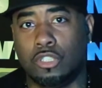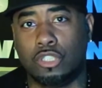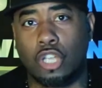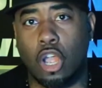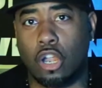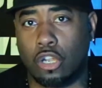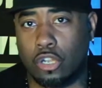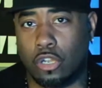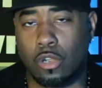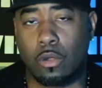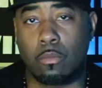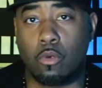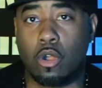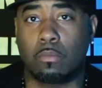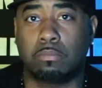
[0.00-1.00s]
darker
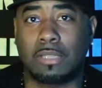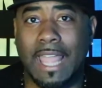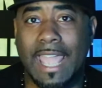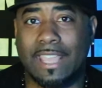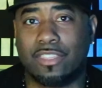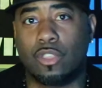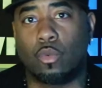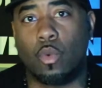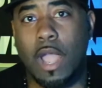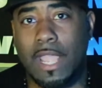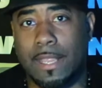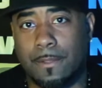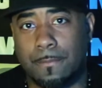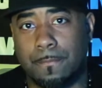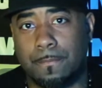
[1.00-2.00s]
or more black than white.